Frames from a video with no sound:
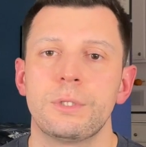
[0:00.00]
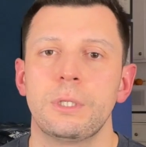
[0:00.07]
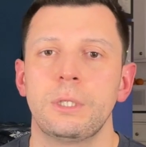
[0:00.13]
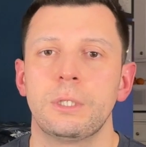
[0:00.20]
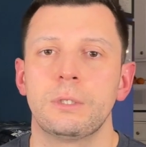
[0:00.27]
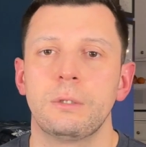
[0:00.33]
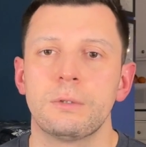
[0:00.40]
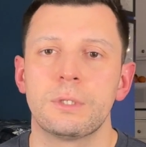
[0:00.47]
a
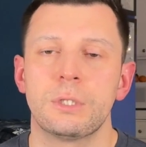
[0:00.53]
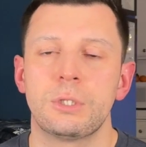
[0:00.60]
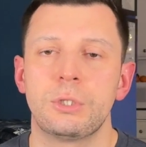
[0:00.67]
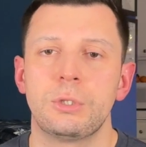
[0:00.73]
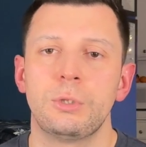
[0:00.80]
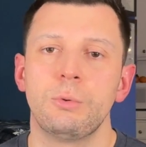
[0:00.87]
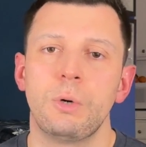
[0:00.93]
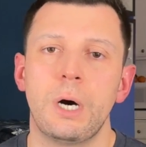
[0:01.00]
little also
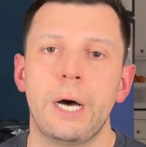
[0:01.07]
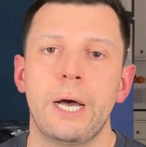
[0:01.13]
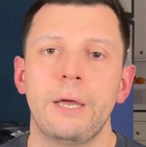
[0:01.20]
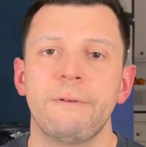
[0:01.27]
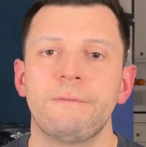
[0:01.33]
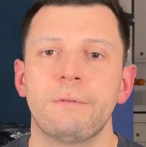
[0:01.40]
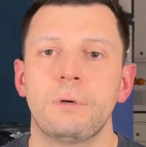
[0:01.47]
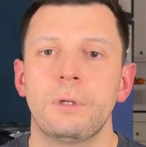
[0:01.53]
too high
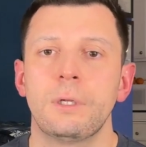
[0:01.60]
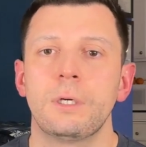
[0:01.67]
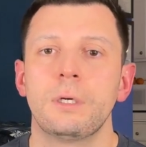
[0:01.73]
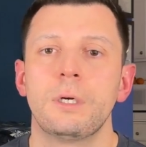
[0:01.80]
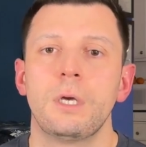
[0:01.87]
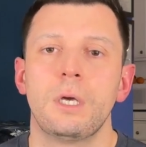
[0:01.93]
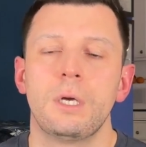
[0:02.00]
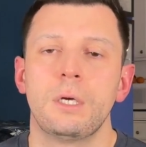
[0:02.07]
for the
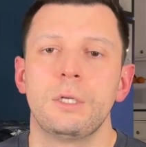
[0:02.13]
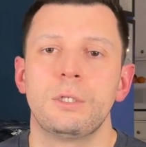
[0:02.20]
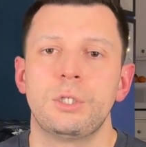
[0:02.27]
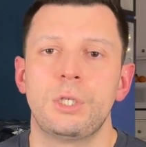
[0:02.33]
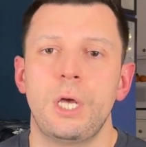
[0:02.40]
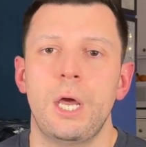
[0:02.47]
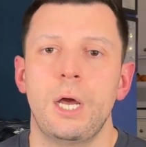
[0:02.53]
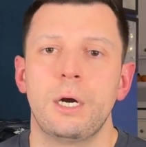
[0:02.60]

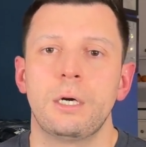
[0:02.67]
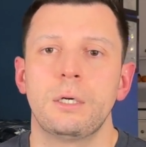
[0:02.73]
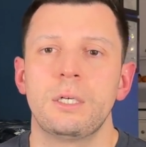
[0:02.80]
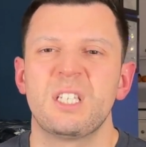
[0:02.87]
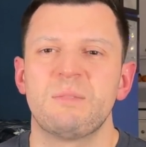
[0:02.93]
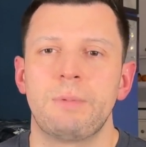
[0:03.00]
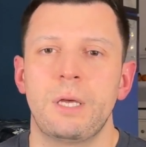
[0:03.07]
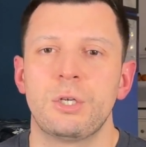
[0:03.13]
chair,
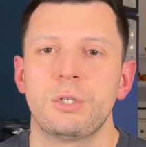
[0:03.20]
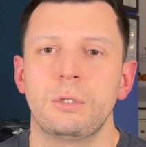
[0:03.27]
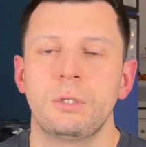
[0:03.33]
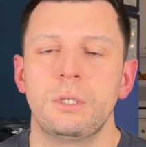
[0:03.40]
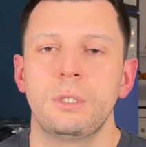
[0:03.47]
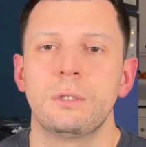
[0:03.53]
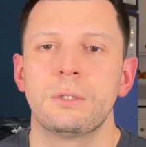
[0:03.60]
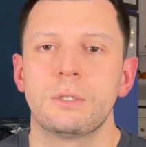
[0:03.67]

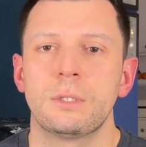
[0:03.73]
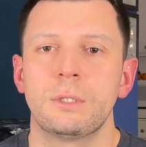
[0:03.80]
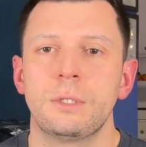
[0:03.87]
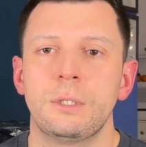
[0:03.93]
especially it's,